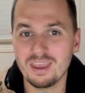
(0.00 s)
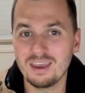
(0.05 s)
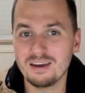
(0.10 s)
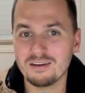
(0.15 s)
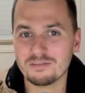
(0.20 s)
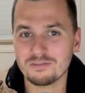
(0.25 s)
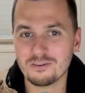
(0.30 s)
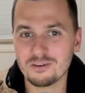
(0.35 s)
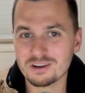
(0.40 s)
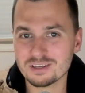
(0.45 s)

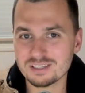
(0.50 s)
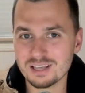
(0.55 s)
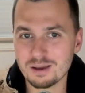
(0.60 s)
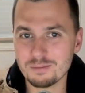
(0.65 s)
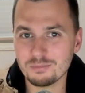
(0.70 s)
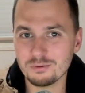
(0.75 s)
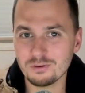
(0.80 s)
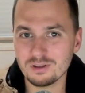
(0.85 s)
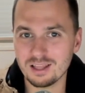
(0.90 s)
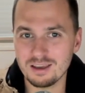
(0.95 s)
For
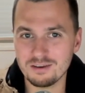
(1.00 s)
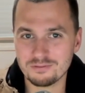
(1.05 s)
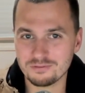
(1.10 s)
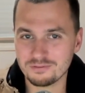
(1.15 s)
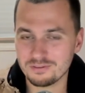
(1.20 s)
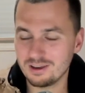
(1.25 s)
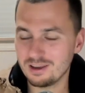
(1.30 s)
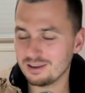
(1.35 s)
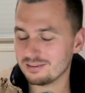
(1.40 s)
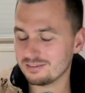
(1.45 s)
example,
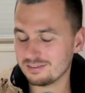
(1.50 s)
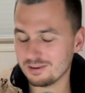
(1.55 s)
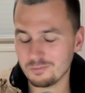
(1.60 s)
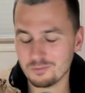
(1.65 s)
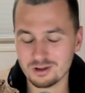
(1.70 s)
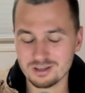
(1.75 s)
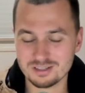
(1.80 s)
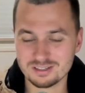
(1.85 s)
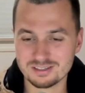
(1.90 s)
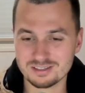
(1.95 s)
if
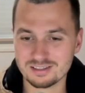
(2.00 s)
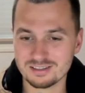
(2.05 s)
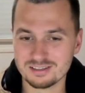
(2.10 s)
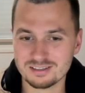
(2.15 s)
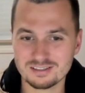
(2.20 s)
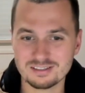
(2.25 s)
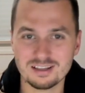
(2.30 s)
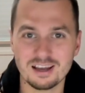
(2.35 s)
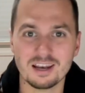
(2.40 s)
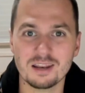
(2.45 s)
someone's
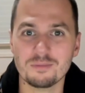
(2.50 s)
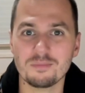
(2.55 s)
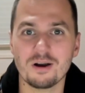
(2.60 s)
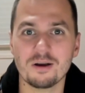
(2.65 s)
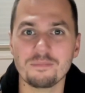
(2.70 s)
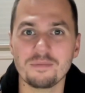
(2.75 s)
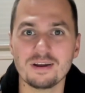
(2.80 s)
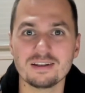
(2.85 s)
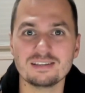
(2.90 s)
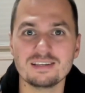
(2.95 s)
starting
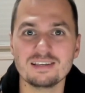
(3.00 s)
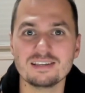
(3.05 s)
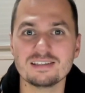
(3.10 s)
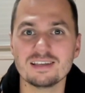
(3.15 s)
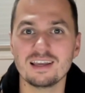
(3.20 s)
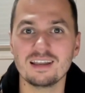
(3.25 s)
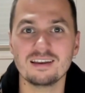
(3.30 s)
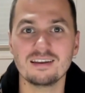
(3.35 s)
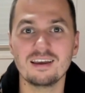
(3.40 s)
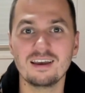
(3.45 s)
bug bounties
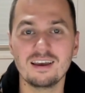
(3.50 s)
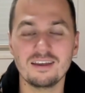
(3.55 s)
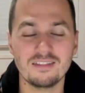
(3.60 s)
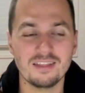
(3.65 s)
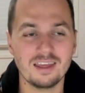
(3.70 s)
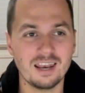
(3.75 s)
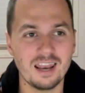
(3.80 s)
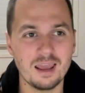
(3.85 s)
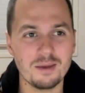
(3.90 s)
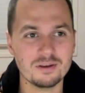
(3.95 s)
and
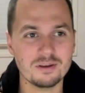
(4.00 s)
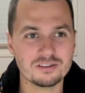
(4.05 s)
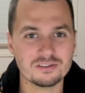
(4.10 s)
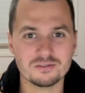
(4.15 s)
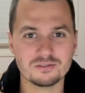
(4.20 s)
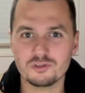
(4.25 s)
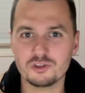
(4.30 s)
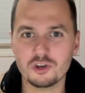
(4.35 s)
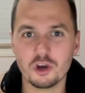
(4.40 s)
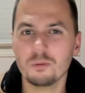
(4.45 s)
their name is
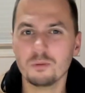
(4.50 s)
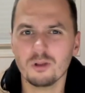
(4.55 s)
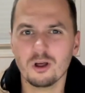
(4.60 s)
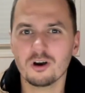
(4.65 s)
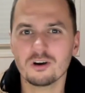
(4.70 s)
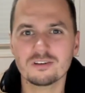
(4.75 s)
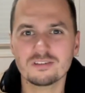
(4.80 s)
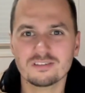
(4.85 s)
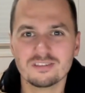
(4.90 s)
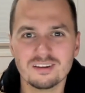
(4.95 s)
Joe
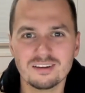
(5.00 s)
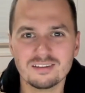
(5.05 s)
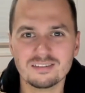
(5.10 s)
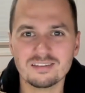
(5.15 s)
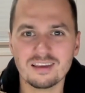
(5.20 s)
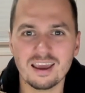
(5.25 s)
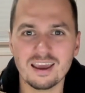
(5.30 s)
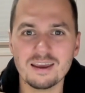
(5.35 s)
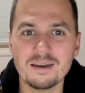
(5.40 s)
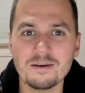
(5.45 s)
Bloggs,
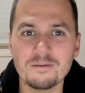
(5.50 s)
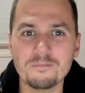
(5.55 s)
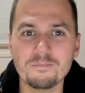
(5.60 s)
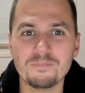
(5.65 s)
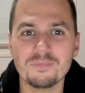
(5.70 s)
say,